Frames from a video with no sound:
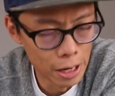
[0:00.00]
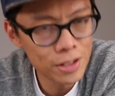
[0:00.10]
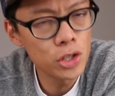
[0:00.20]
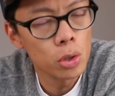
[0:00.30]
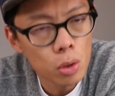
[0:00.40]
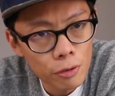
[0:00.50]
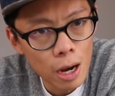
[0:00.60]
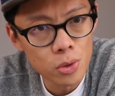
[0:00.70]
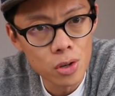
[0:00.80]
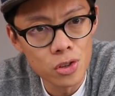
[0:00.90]
It's
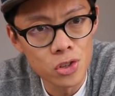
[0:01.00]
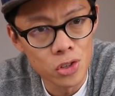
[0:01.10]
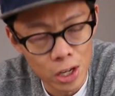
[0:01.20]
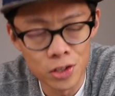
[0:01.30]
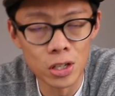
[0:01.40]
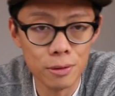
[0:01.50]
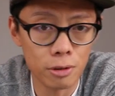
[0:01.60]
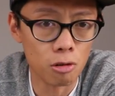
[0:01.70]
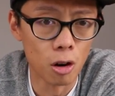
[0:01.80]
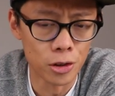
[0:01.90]
2016,
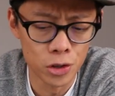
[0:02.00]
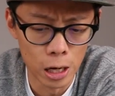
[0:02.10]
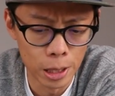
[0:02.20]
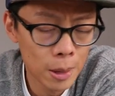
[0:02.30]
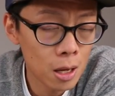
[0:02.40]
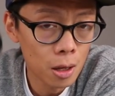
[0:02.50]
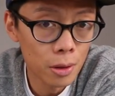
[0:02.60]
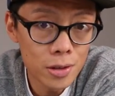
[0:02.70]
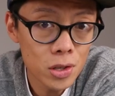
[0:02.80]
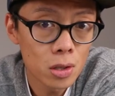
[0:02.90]
for Christ's sake.
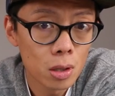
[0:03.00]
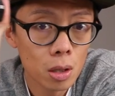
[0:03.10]
This,